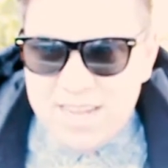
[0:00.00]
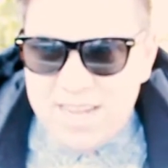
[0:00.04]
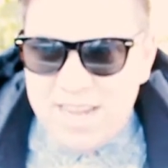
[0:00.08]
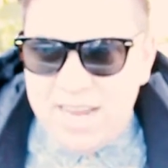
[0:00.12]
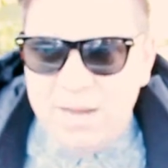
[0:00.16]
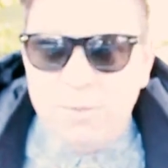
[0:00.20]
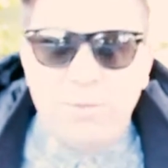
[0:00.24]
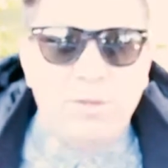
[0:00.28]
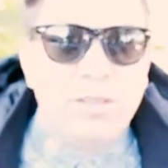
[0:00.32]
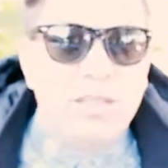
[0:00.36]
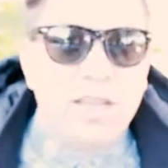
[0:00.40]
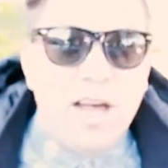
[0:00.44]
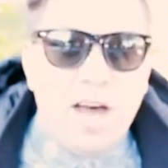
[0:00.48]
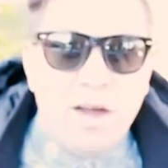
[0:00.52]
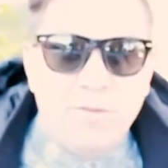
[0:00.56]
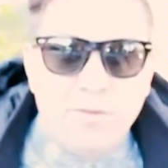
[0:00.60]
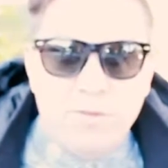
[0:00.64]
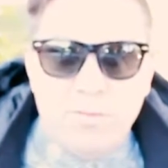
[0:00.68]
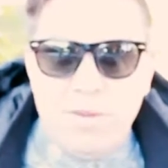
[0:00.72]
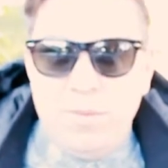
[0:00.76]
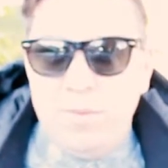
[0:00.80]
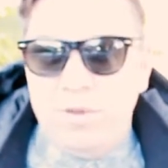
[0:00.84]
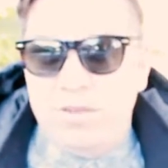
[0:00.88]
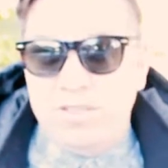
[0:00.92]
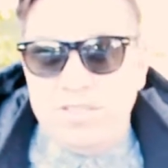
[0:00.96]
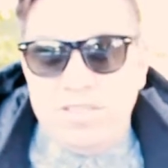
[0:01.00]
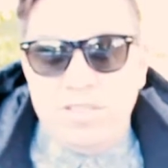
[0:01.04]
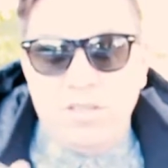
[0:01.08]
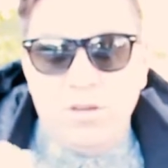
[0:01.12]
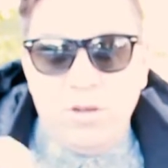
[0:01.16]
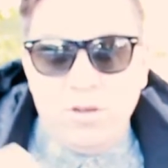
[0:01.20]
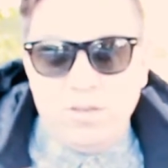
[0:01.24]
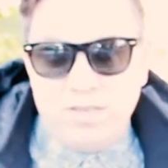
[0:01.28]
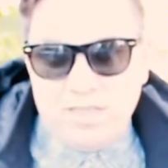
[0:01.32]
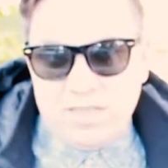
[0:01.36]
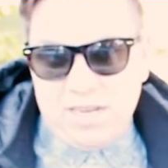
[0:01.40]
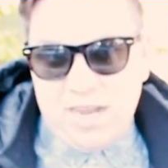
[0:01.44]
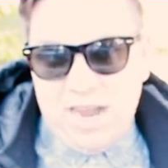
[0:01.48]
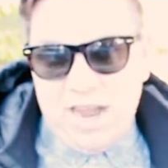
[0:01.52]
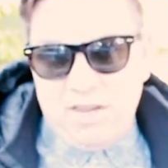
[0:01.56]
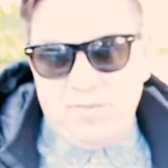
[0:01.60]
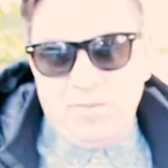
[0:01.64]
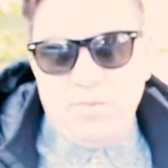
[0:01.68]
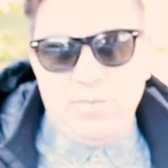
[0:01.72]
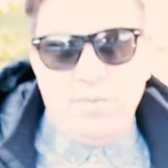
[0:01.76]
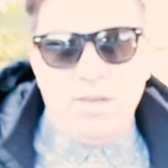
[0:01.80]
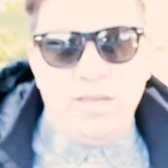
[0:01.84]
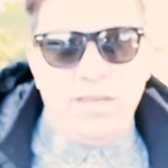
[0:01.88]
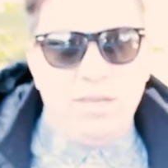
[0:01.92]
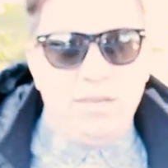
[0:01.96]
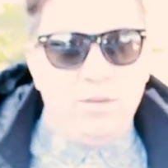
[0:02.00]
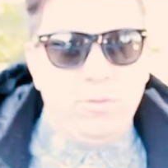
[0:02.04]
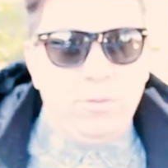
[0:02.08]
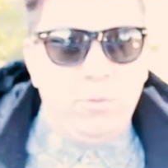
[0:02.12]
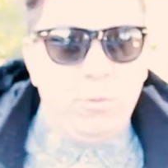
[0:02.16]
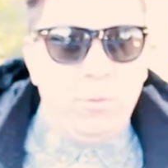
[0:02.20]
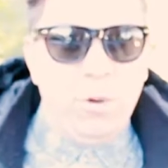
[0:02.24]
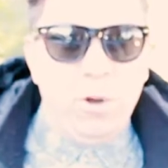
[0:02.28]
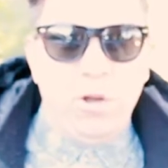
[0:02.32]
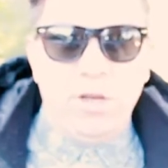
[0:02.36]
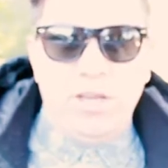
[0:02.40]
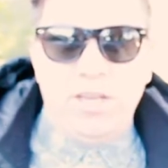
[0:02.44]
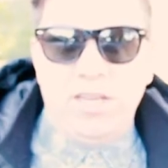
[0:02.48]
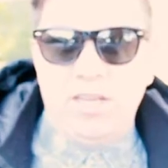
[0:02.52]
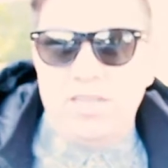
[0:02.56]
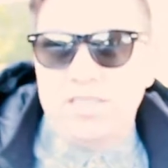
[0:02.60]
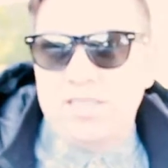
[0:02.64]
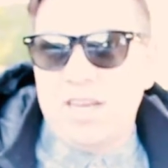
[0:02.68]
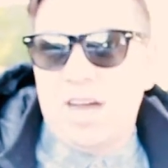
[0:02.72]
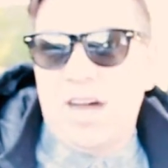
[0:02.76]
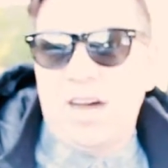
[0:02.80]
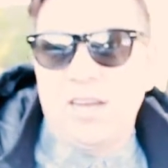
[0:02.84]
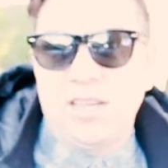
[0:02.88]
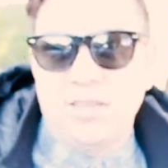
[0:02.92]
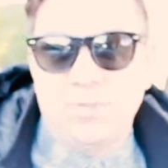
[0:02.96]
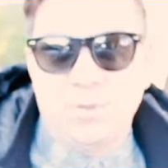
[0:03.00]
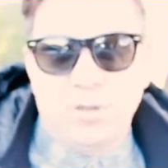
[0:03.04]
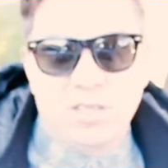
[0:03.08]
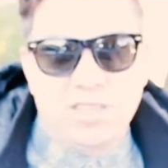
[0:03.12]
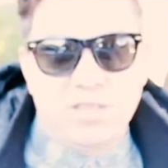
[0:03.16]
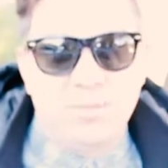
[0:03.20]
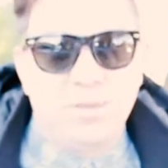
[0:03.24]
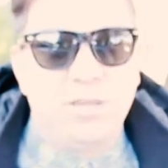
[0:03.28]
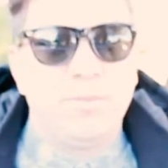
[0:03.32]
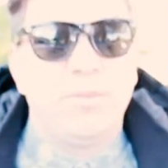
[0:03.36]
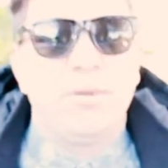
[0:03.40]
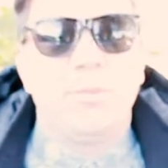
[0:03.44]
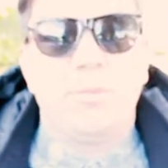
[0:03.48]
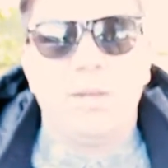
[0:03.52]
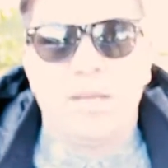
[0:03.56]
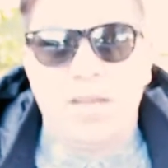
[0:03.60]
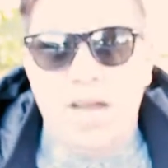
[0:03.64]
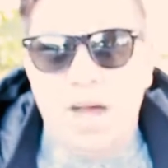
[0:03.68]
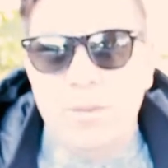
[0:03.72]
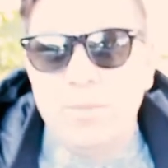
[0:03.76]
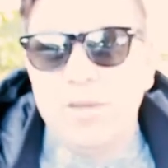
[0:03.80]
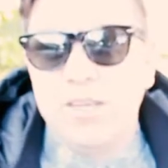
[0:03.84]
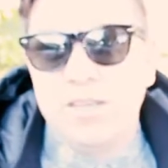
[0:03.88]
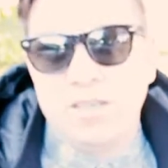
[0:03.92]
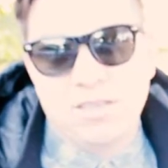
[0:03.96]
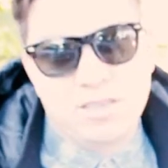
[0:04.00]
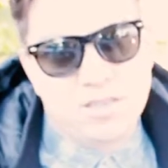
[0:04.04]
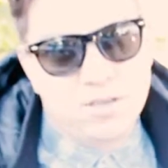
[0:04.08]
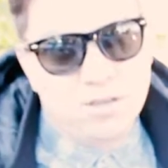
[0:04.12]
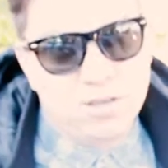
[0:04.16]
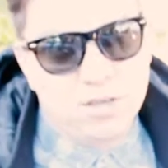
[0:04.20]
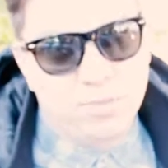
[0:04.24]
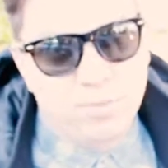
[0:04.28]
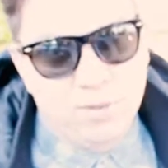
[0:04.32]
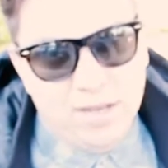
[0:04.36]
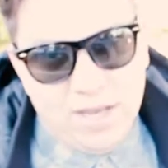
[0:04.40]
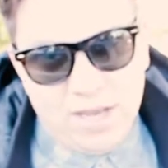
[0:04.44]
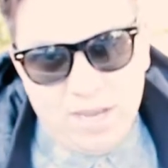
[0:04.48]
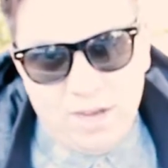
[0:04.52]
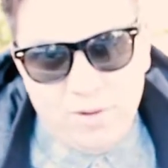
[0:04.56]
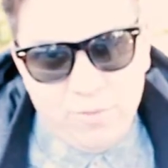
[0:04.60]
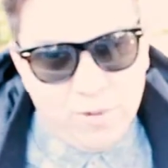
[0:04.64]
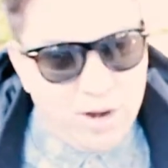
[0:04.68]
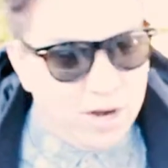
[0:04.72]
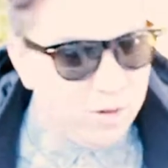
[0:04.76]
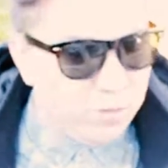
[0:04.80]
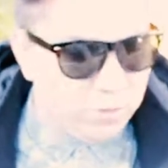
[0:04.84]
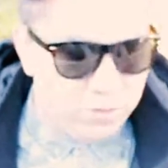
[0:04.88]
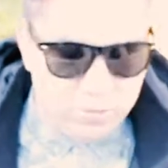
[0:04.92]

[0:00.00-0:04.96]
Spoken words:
He would laugh at me because he knows that I haven't been working as hard as possible at becoming a soccer player, right?